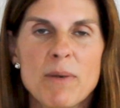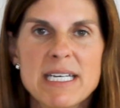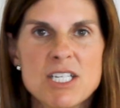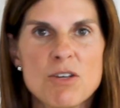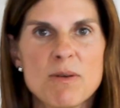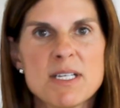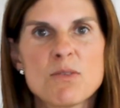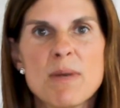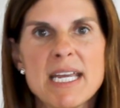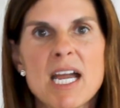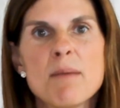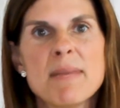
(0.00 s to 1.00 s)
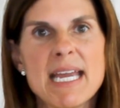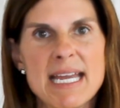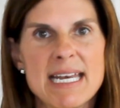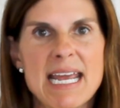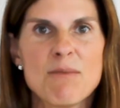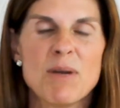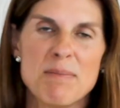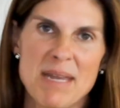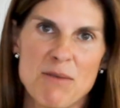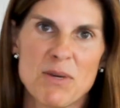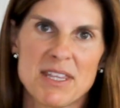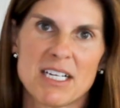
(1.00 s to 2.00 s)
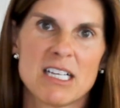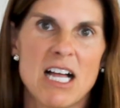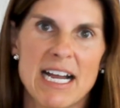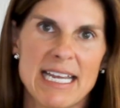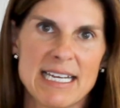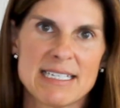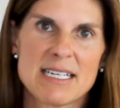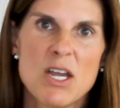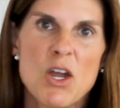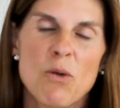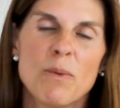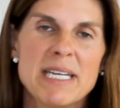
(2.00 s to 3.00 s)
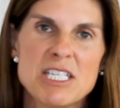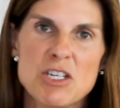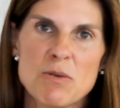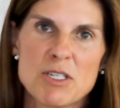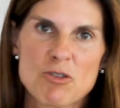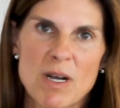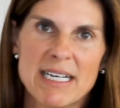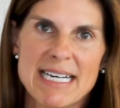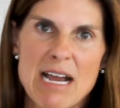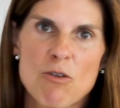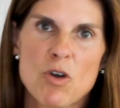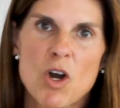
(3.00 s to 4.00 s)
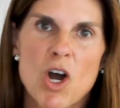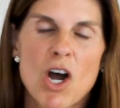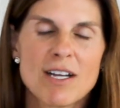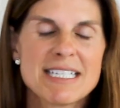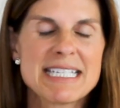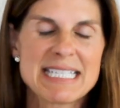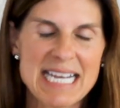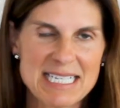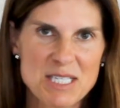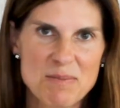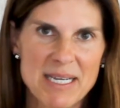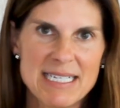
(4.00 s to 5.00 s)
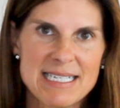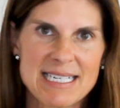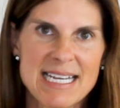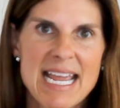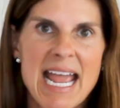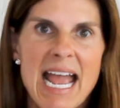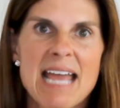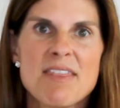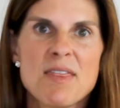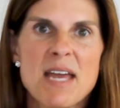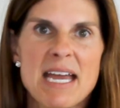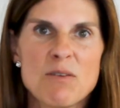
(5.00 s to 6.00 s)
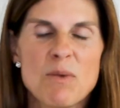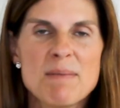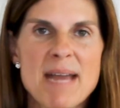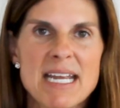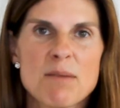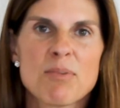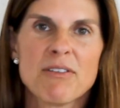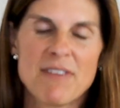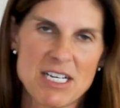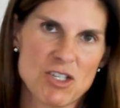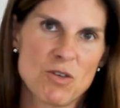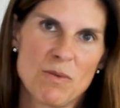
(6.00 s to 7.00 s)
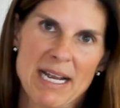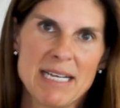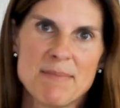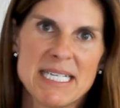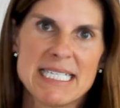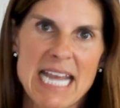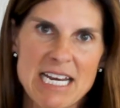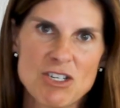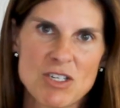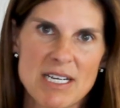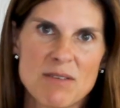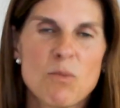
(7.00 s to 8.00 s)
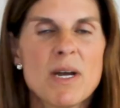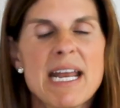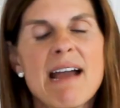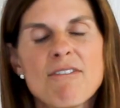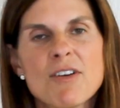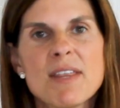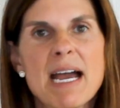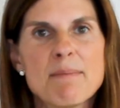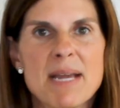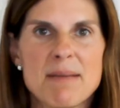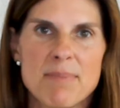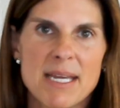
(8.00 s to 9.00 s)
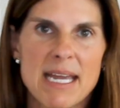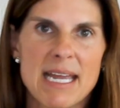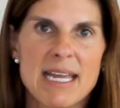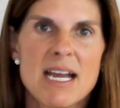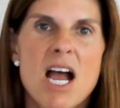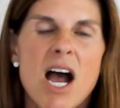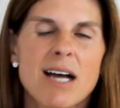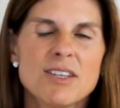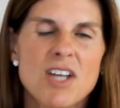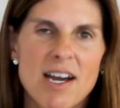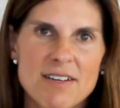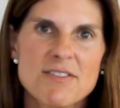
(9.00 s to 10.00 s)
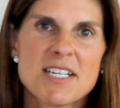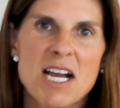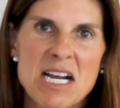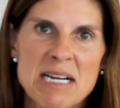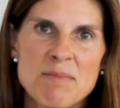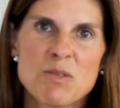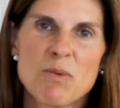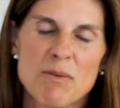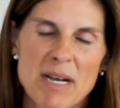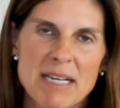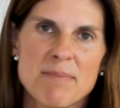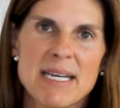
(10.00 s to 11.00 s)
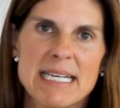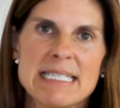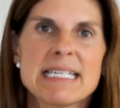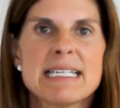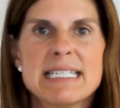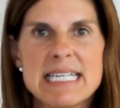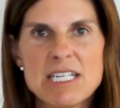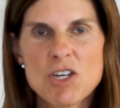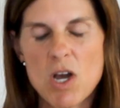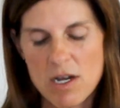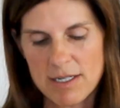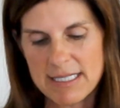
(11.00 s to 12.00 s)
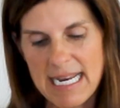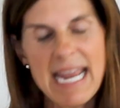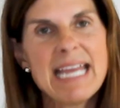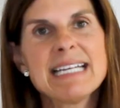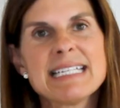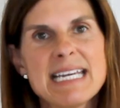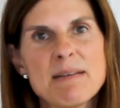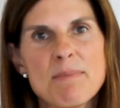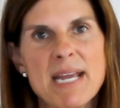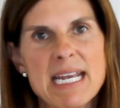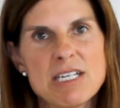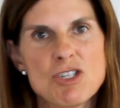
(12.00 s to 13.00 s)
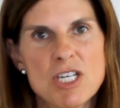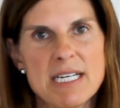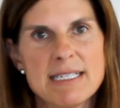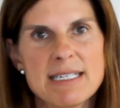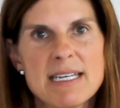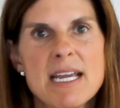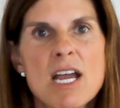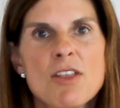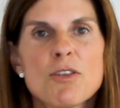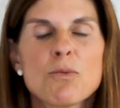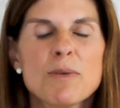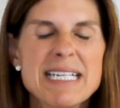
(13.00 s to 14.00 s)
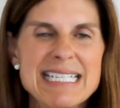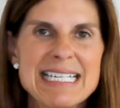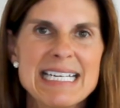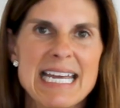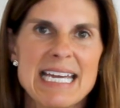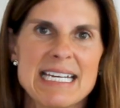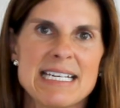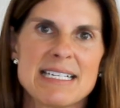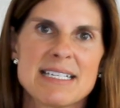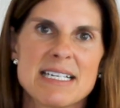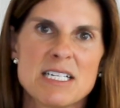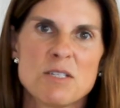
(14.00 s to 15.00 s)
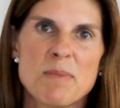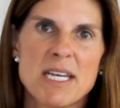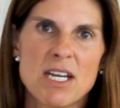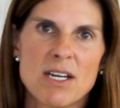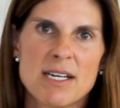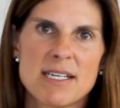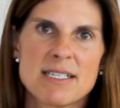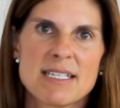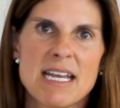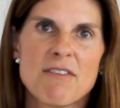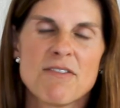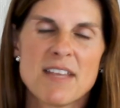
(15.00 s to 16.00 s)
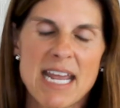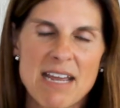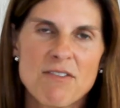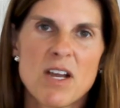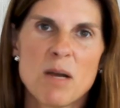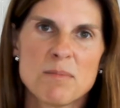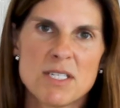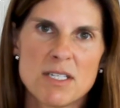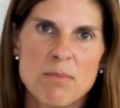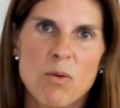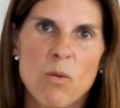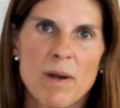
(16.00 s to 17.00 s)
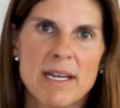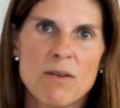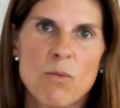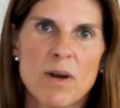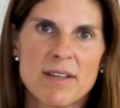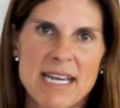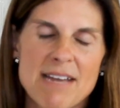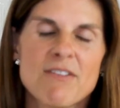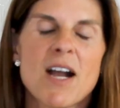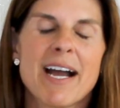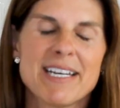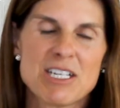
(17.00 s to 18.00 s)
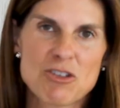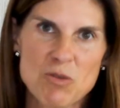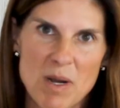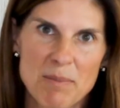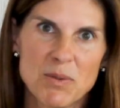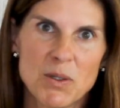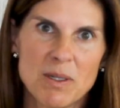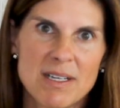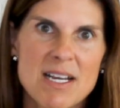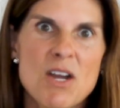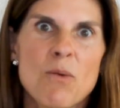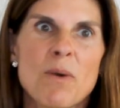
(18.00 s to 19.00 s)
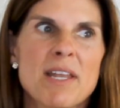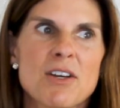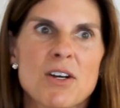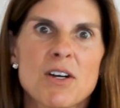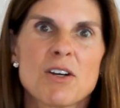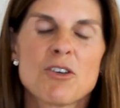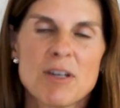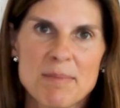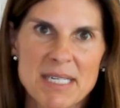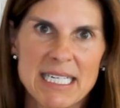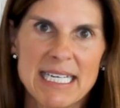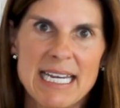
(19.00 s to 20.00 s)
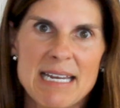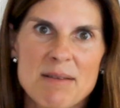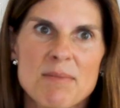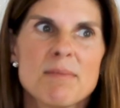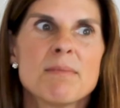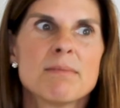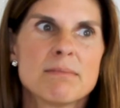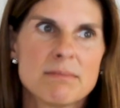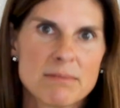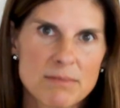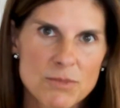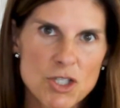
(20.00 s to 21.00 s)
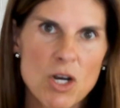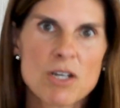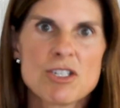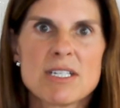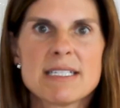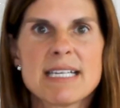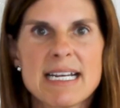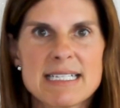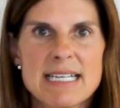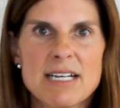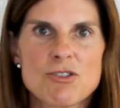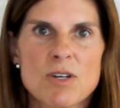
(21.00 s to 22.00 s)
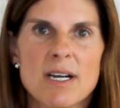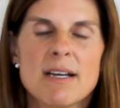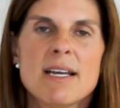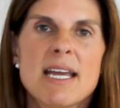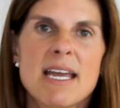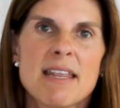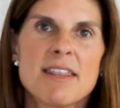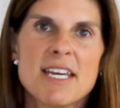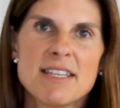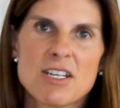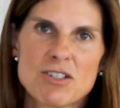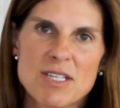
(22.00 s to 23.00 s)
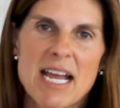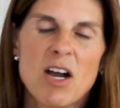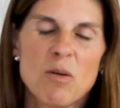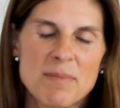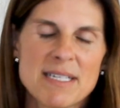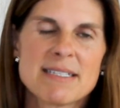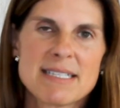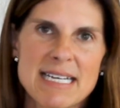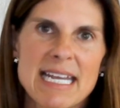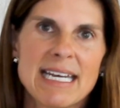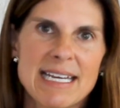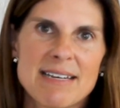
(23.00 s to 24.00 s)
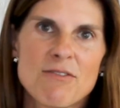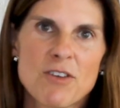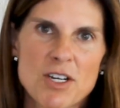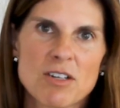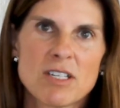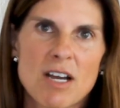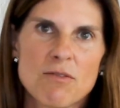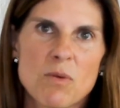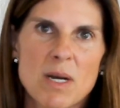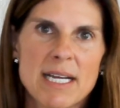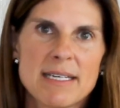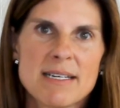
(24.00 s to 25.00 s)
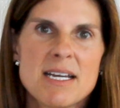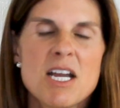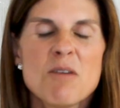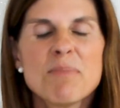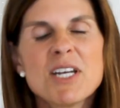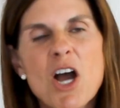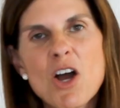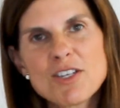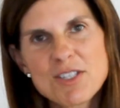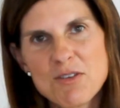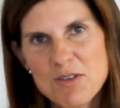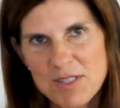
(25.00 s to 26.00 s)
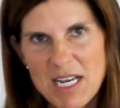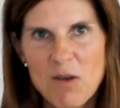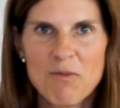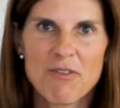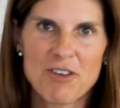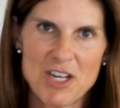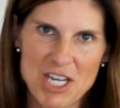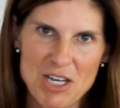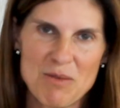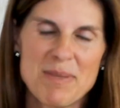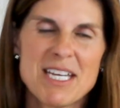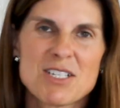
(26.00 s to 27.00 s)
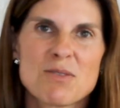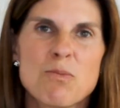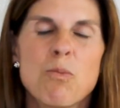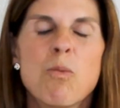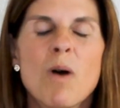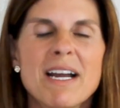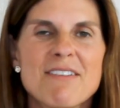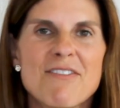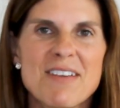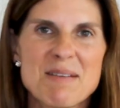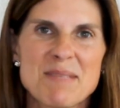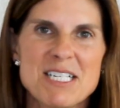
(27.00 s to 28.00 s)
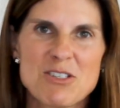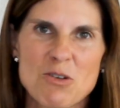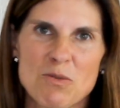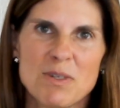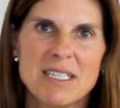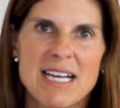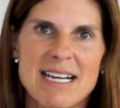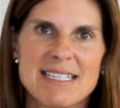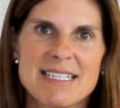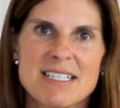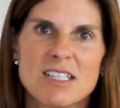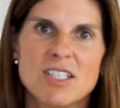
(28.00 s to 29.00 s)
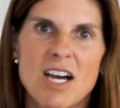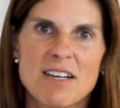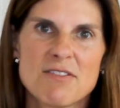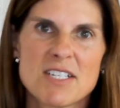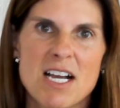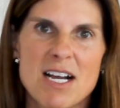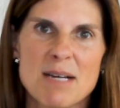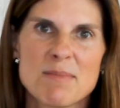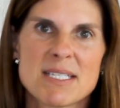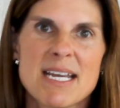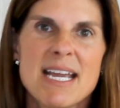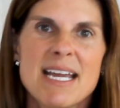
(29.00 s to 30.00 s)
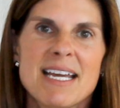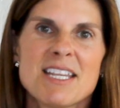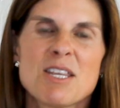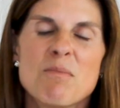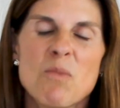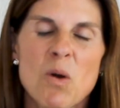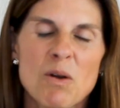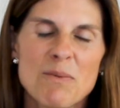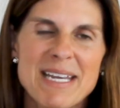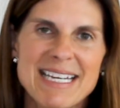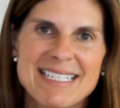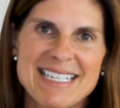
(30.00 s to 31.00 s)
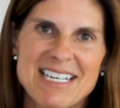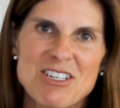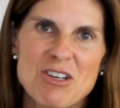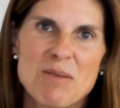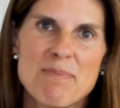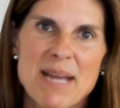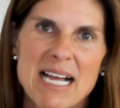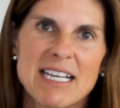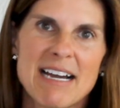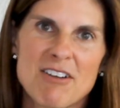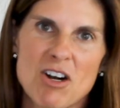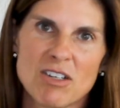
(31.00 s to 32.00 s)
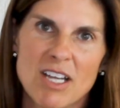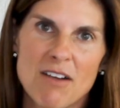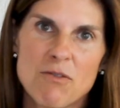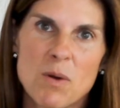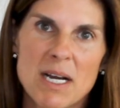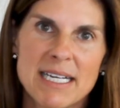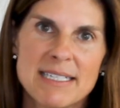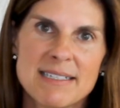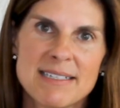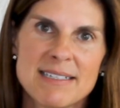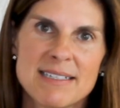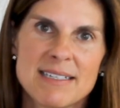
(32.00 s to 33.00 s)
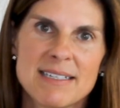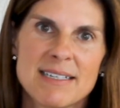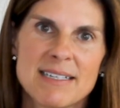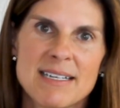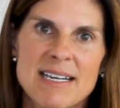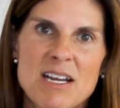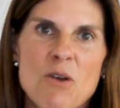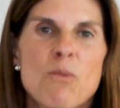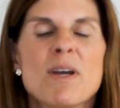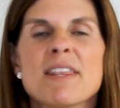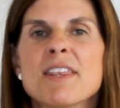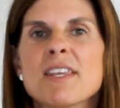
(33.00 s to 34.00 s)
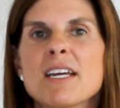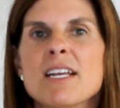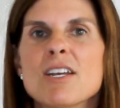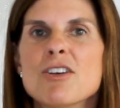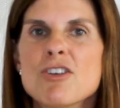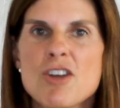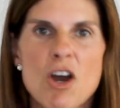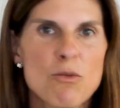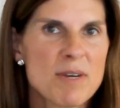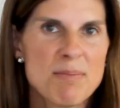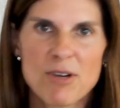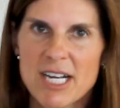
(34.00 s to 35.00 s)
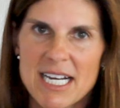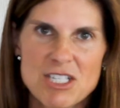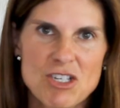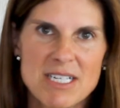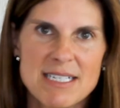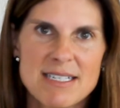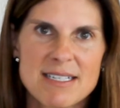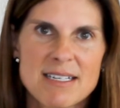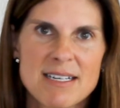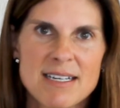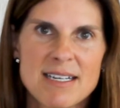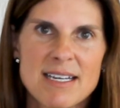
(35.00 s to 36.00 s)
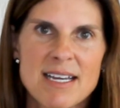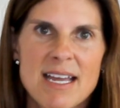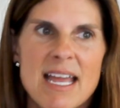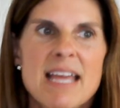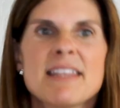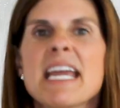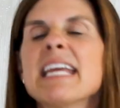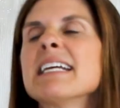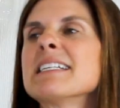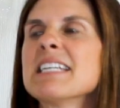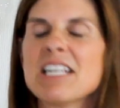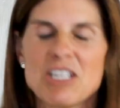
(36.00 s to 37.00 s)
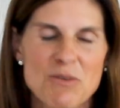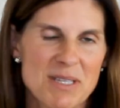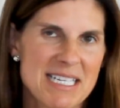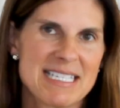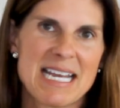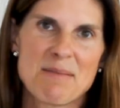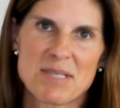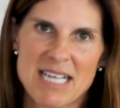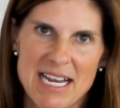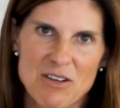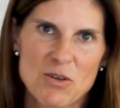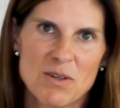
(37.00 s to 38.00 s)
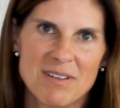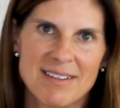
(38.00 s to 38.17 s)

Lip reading: do is we come in and we meet with the client. We do a drug and alcohol assessment, and then we make a professional recommendation, whatever that may be. A lot of times we recommend detox and inpatient. The reason is because if they have come to the point where they have gotten in trouble, whether criminally, charges, etc., then there's help that's needed for your loved one. But also there's help for you, because what families don't realize is a lot of times the more we continue to bail out our loved one with no repercussions, they continue in the same cycle.